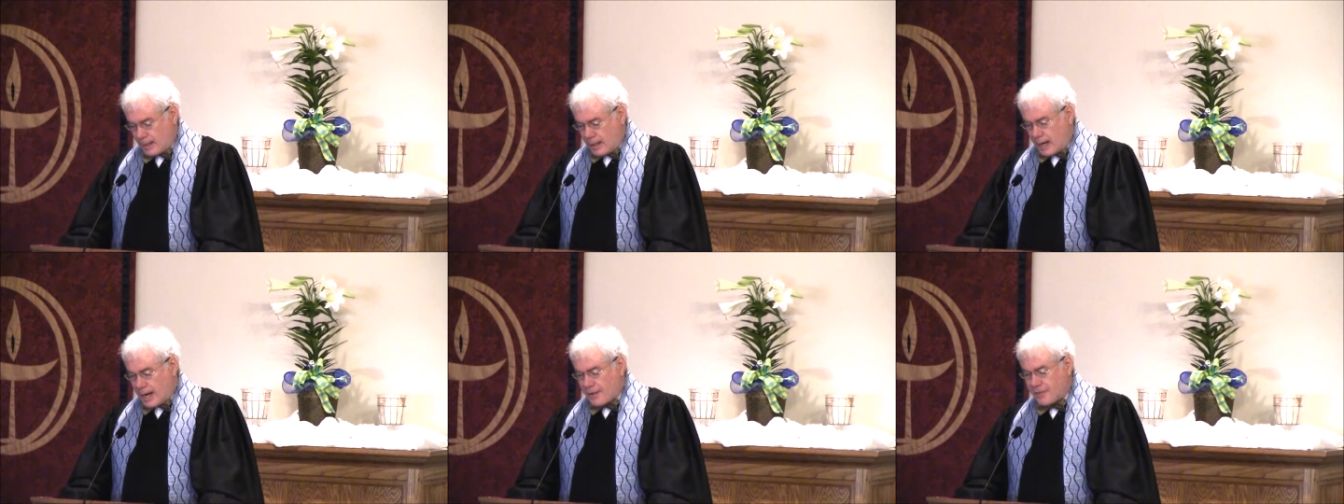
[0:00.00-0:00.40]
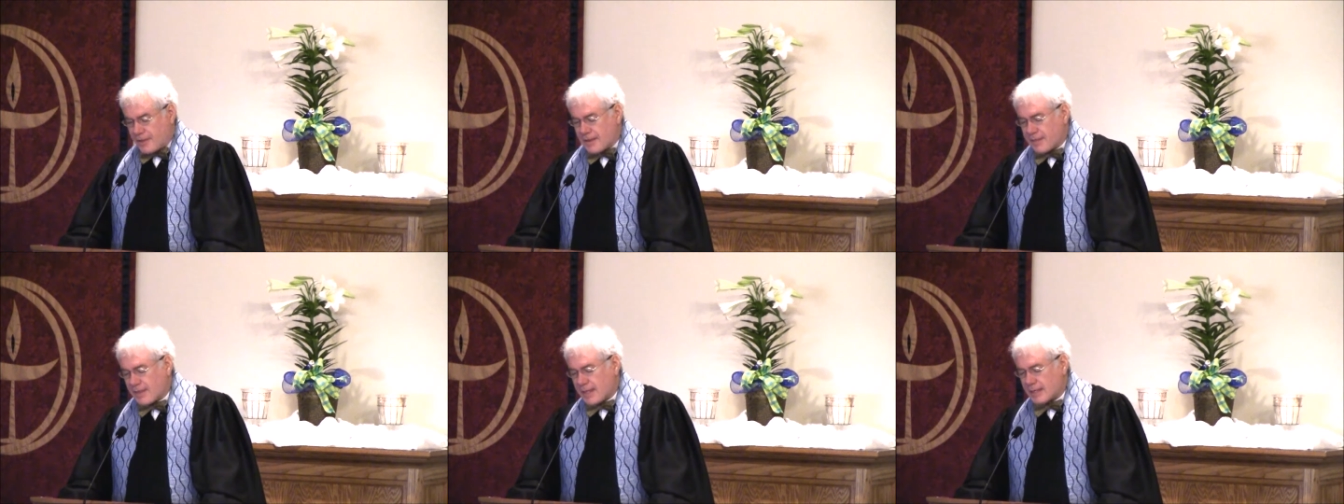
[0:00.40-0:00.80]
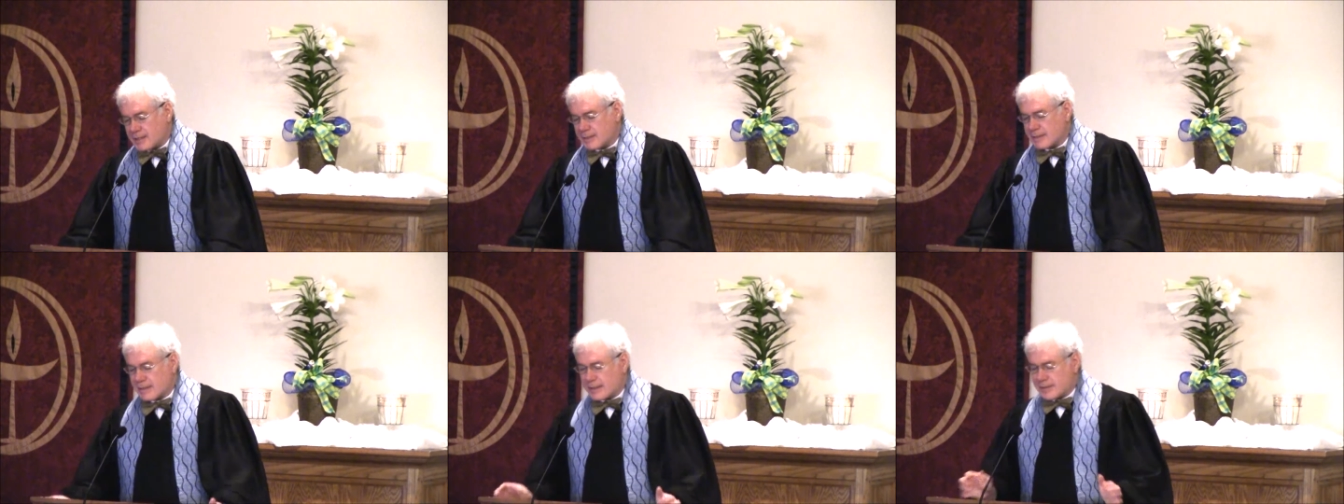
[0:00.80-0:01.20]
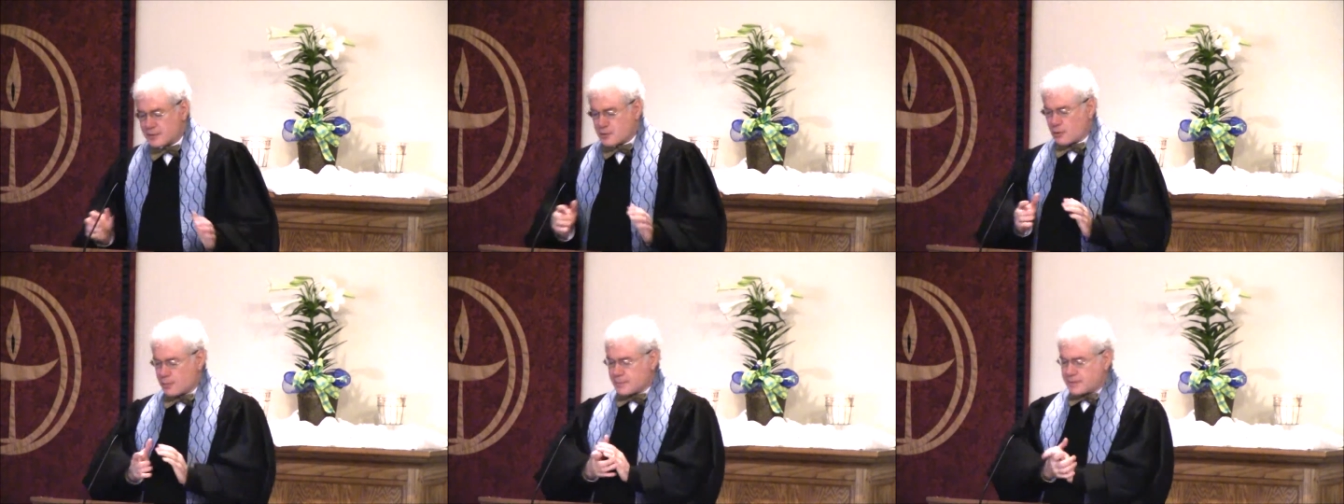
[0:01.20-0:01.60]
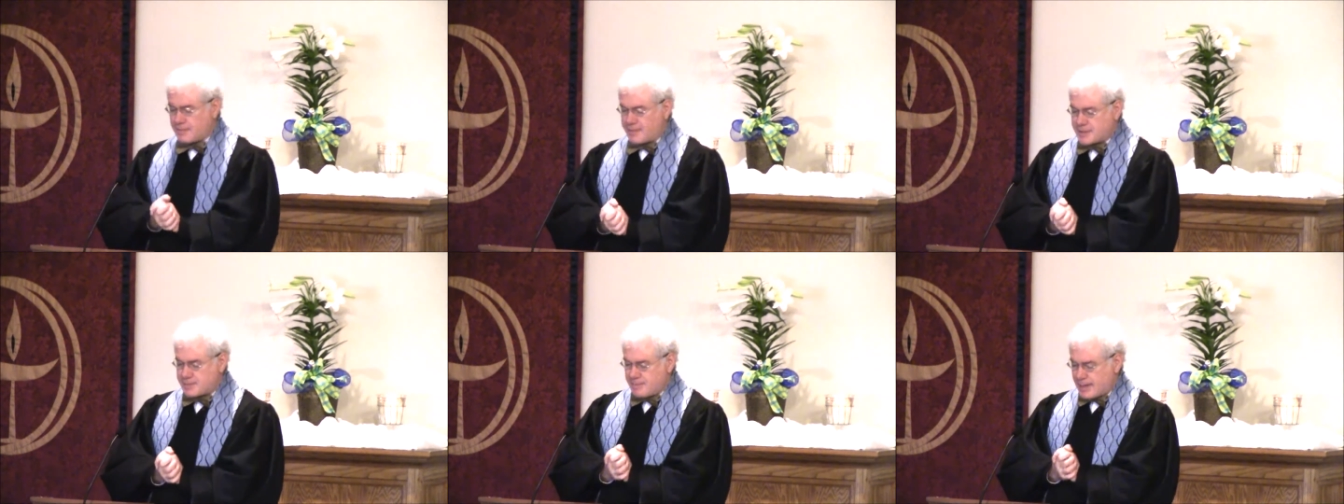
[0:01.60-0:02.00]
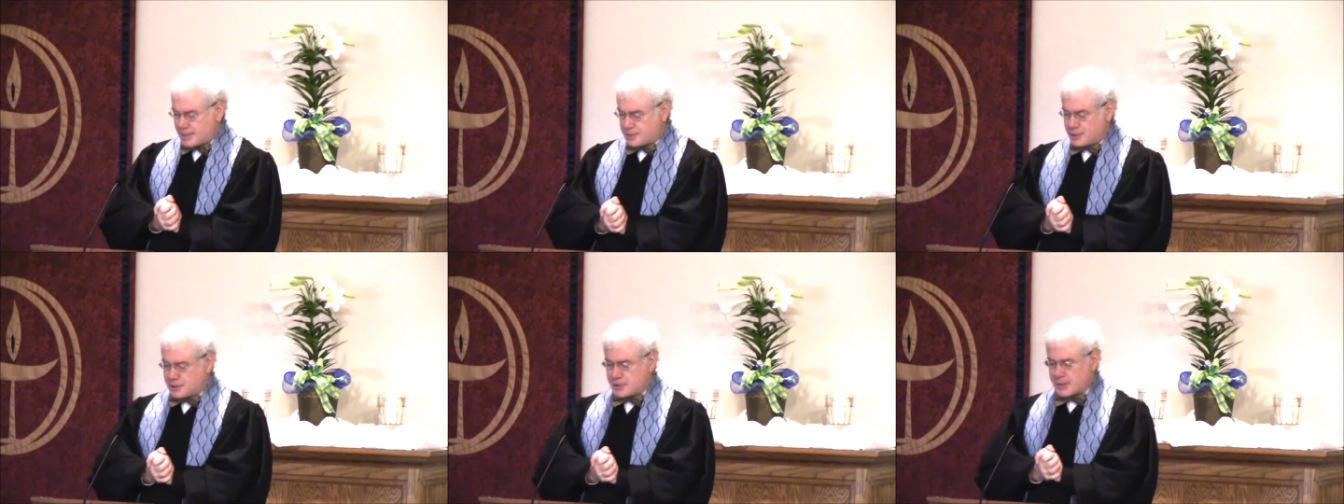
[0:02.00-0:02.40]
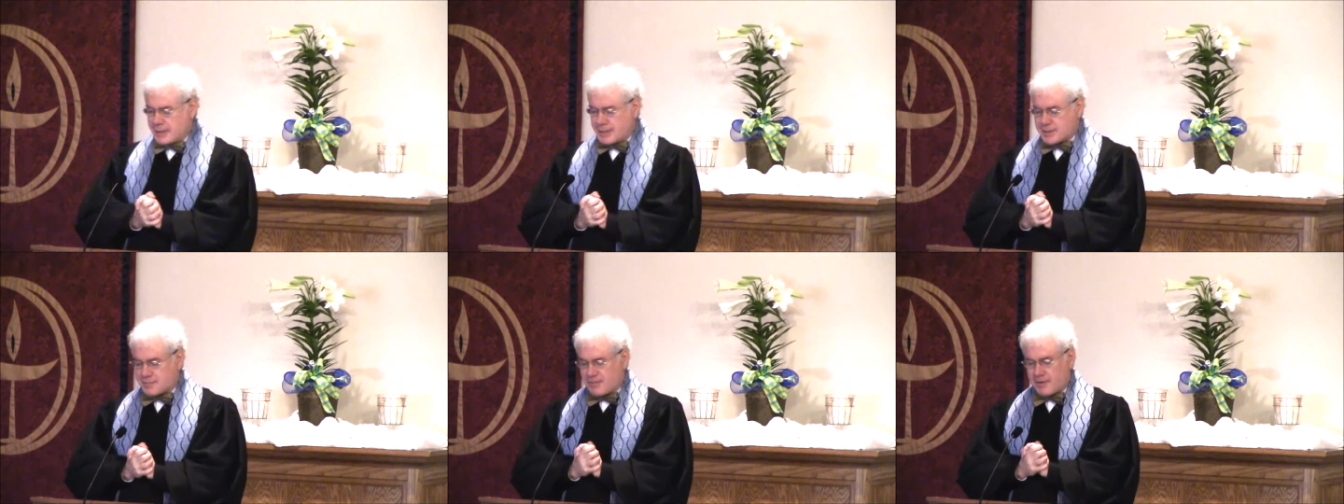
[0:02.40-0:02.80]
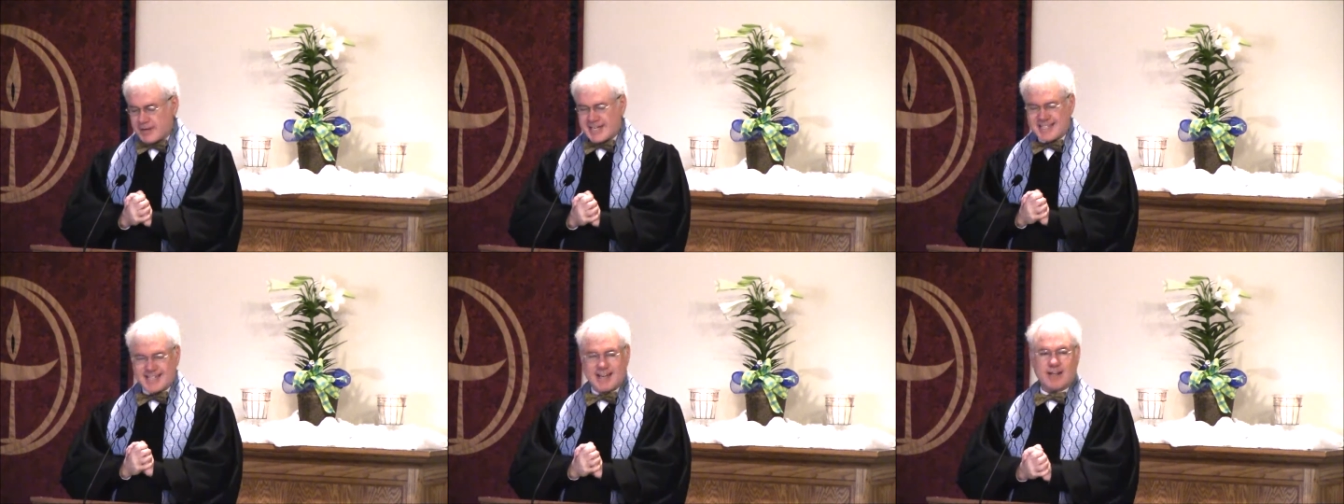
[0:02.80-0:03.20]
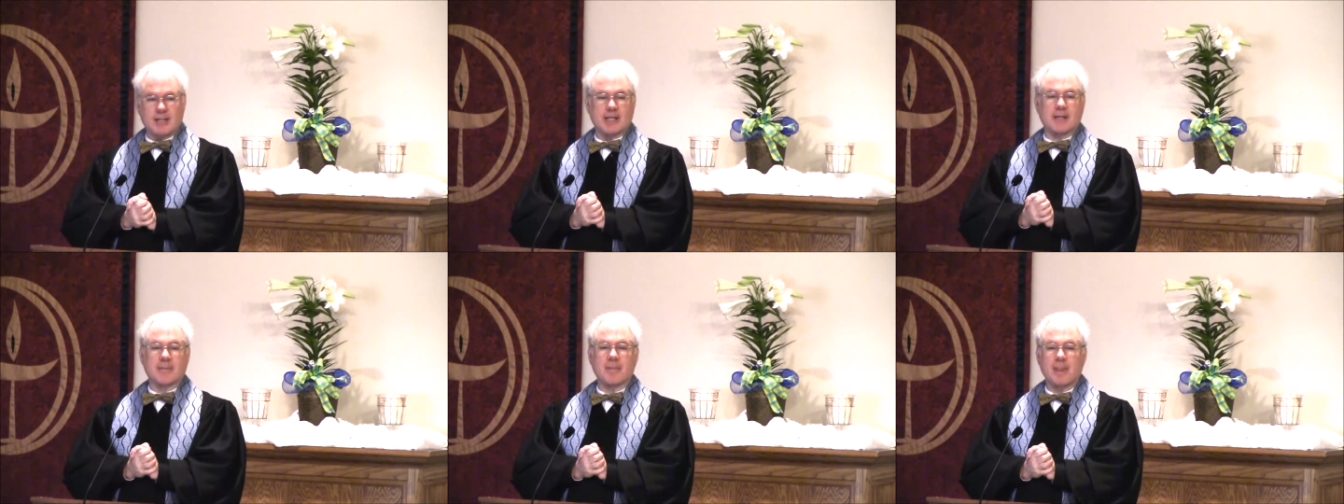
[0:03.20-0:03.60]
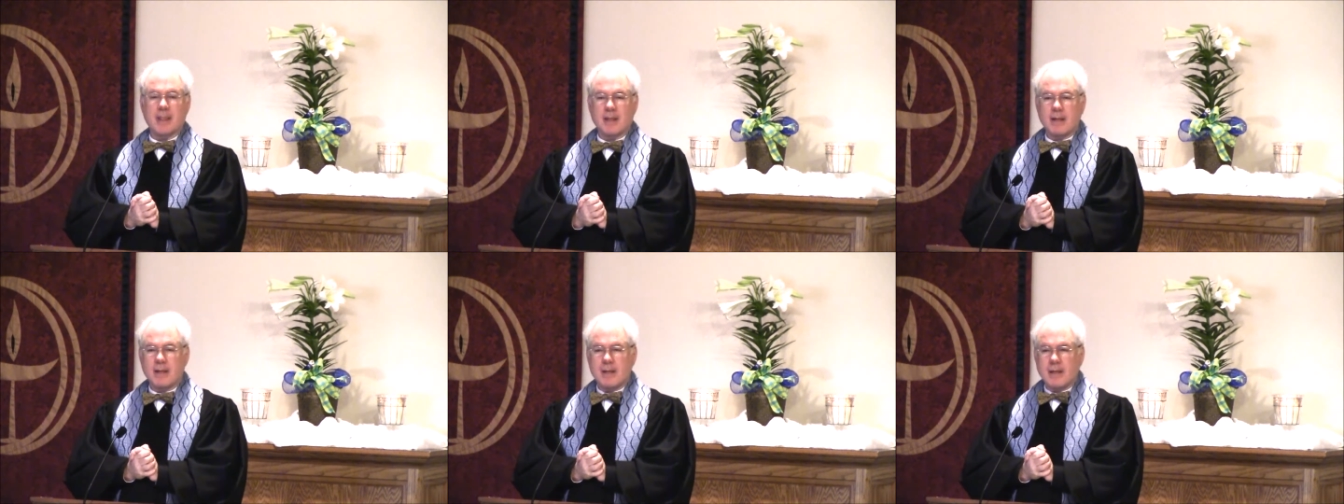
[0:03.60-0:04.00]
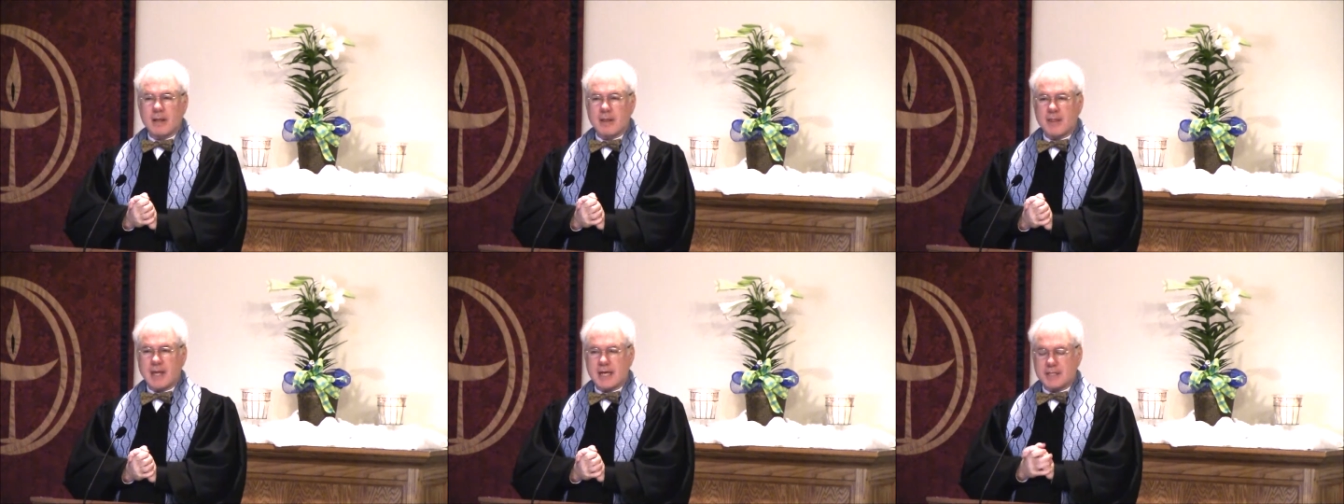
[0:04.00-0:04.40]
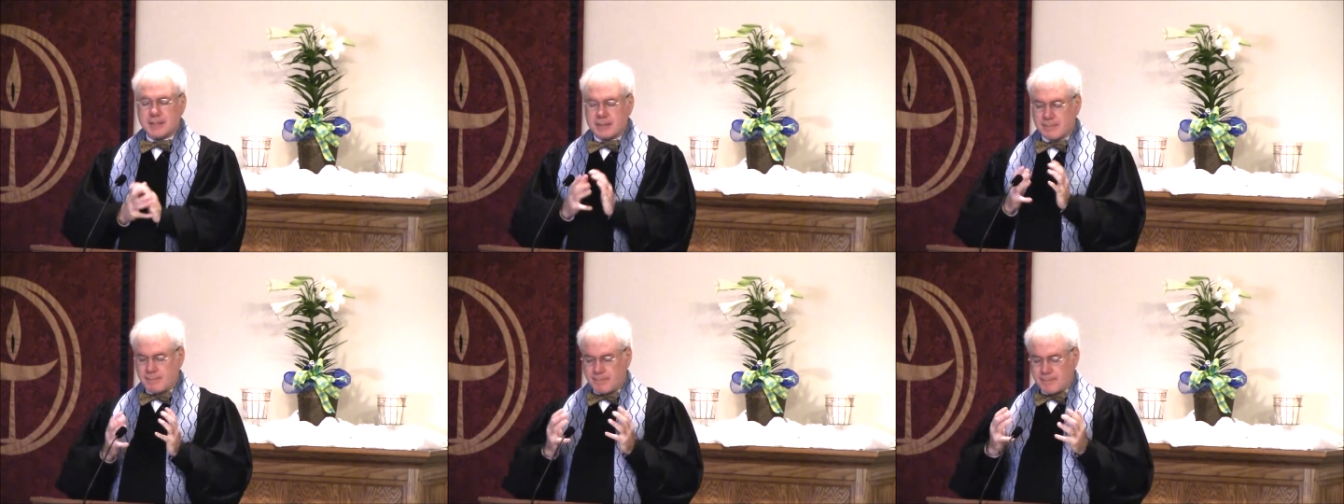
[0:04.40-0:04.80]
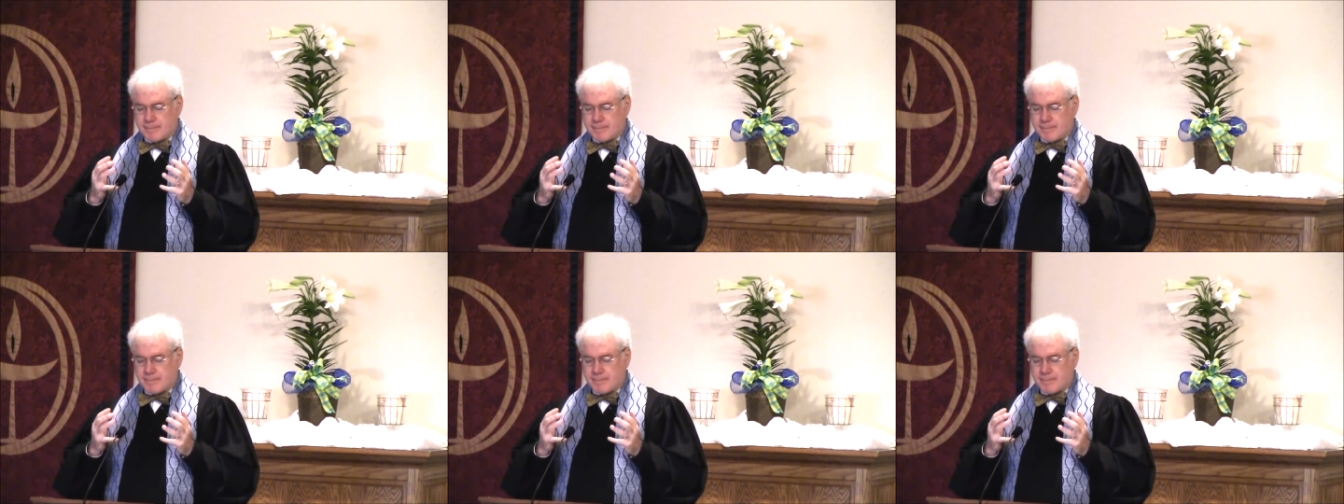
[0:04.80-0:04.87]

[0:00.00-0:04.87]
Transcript: I think that in terms of his message, it is very telling that